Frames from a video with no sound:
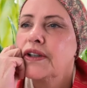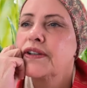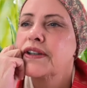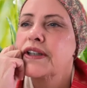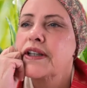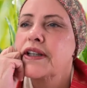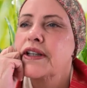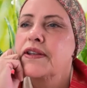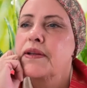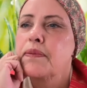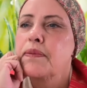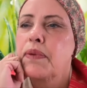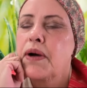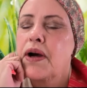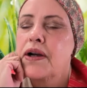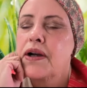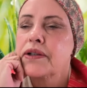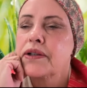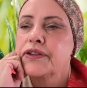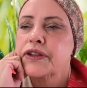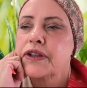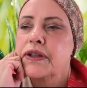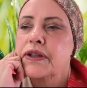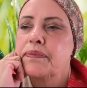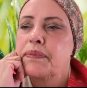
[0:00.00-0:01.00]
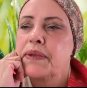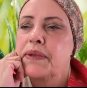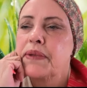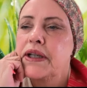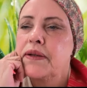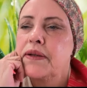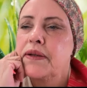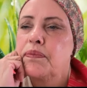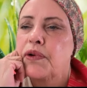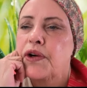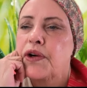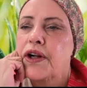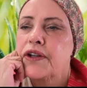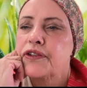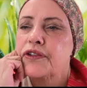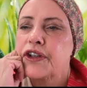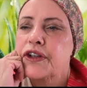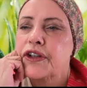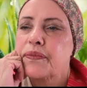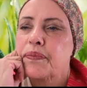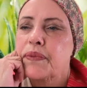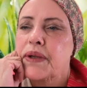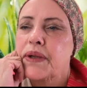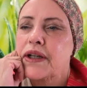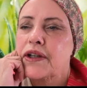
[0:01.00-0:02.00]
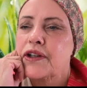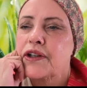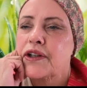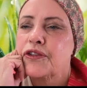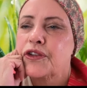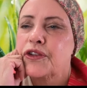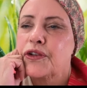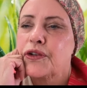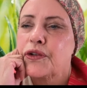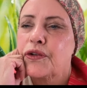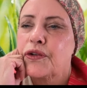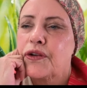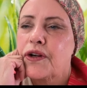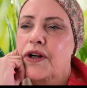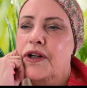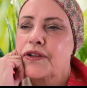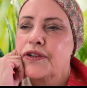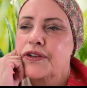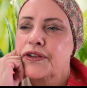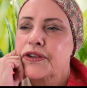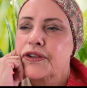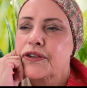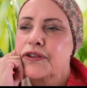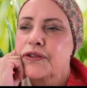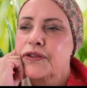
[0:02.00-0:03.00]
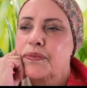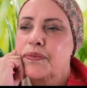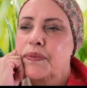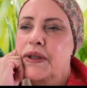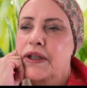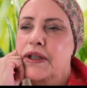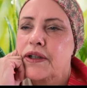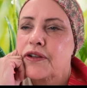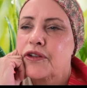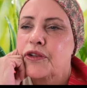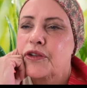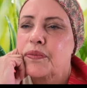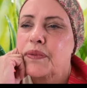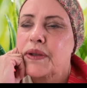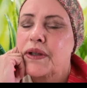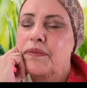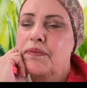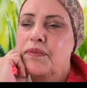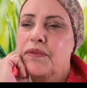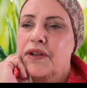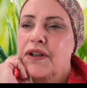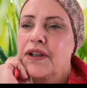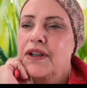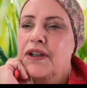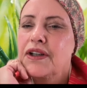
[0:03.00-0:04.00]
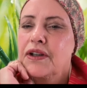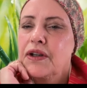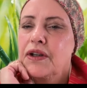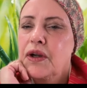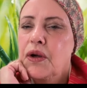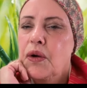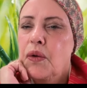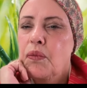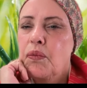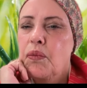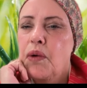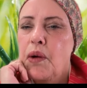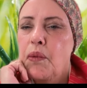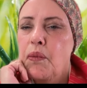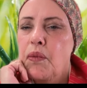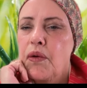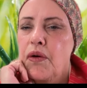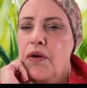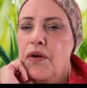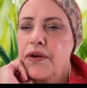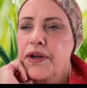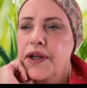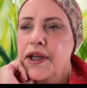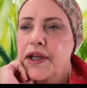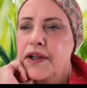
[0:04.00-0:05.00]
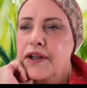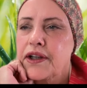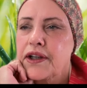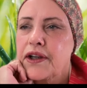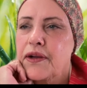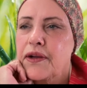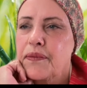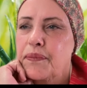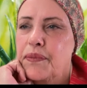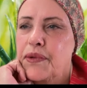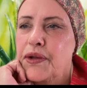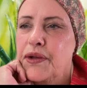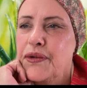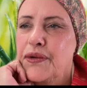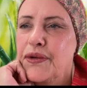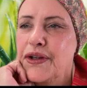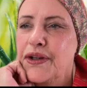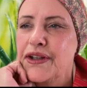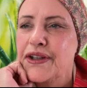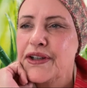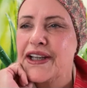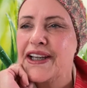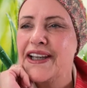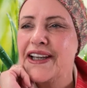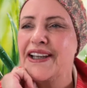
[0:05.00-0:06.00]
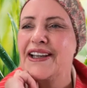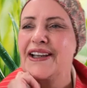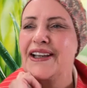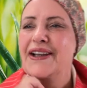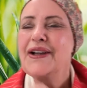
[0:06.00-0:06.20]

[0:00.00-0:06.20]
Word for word: Then the bossy me, project manager, crisis management. Well, we'll get community,